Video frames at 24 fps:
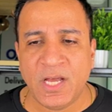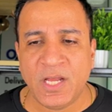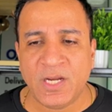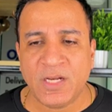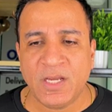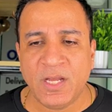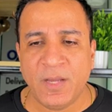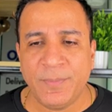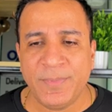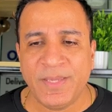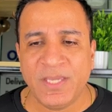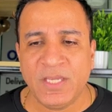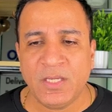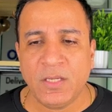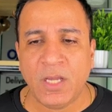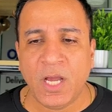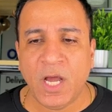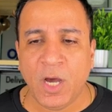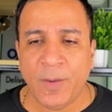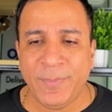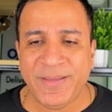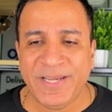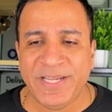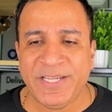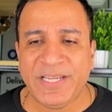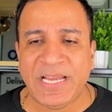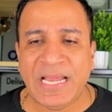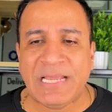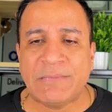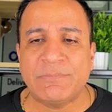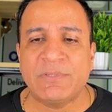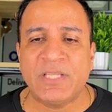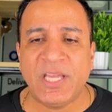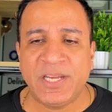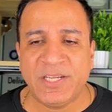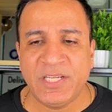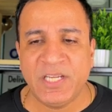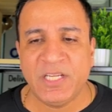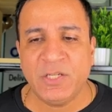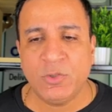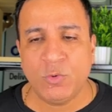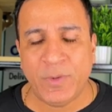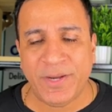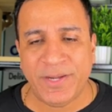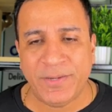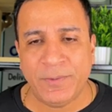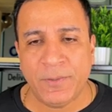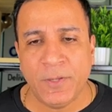are coming, how many times I need
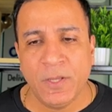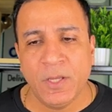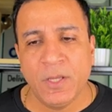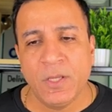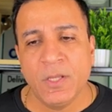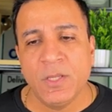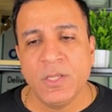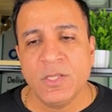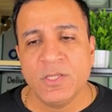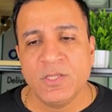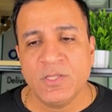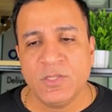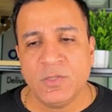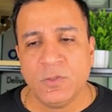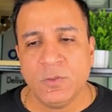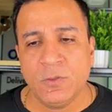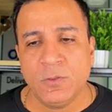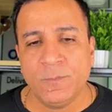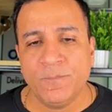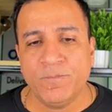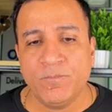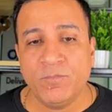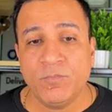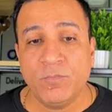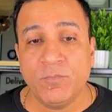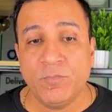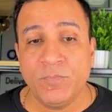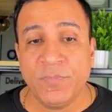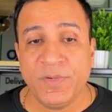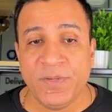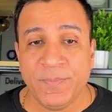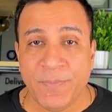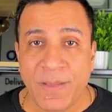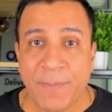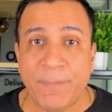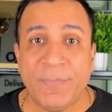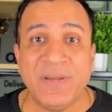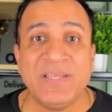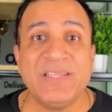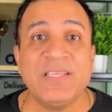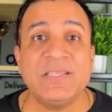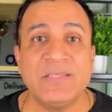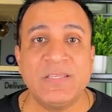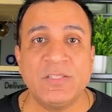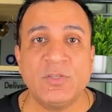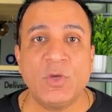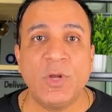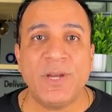to add. So remember,
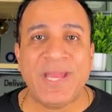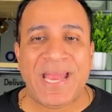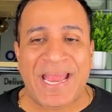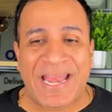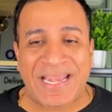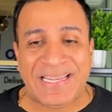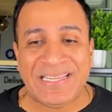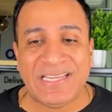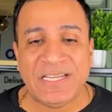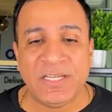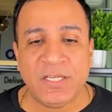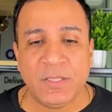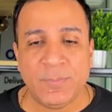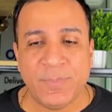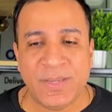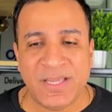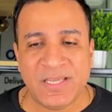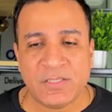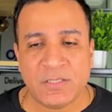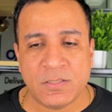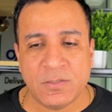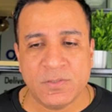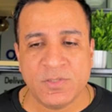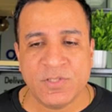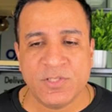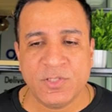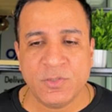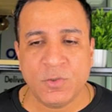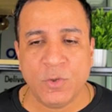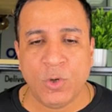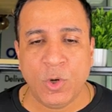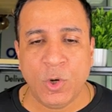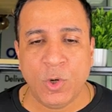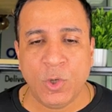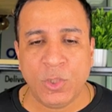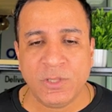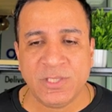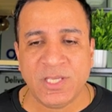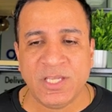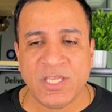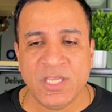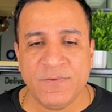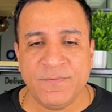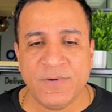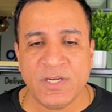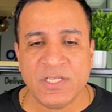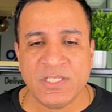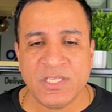this is on entity based. So all the
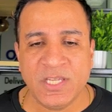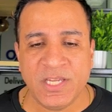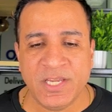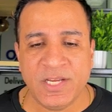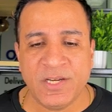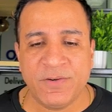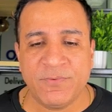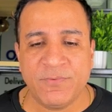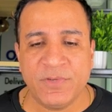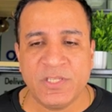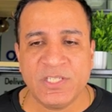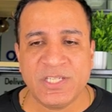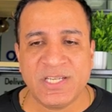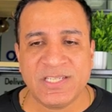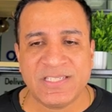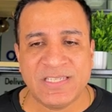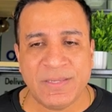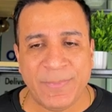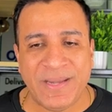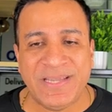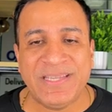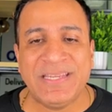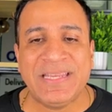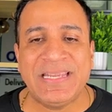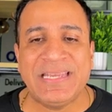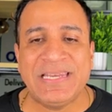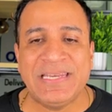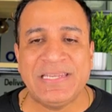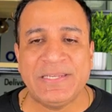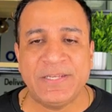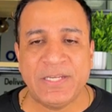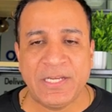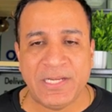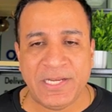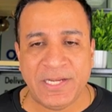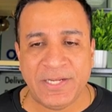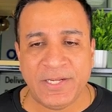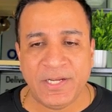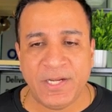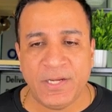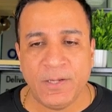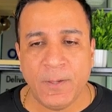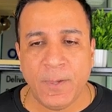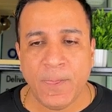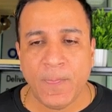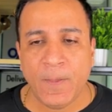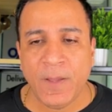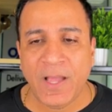keywords here which are semantically related,
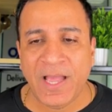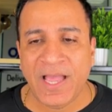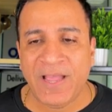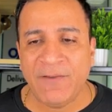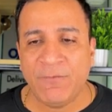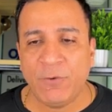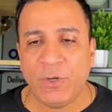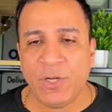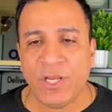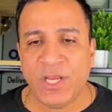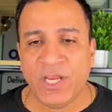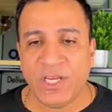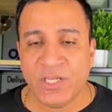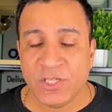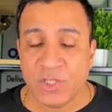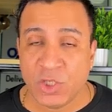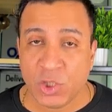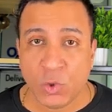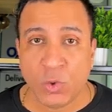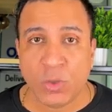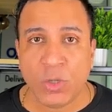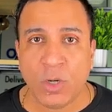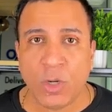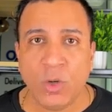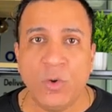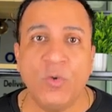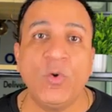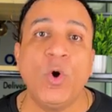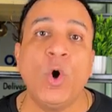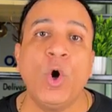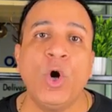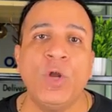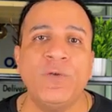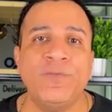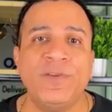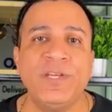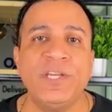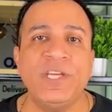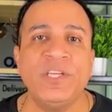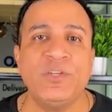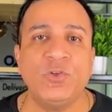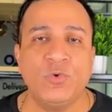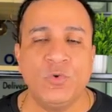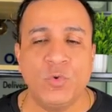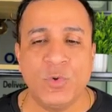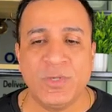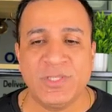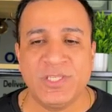I would ensure, all we need
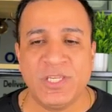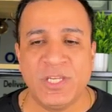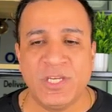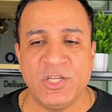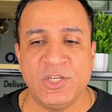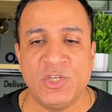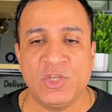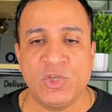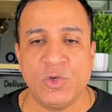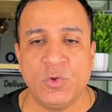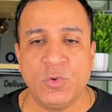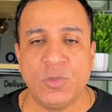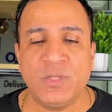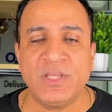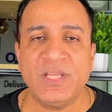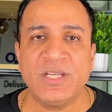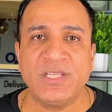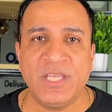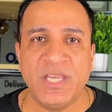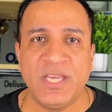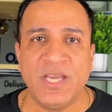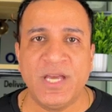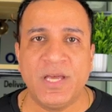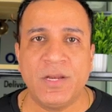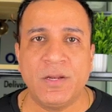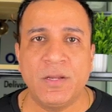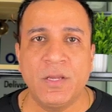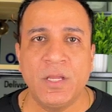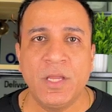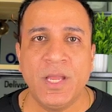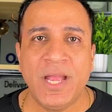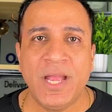to do is ensure that they are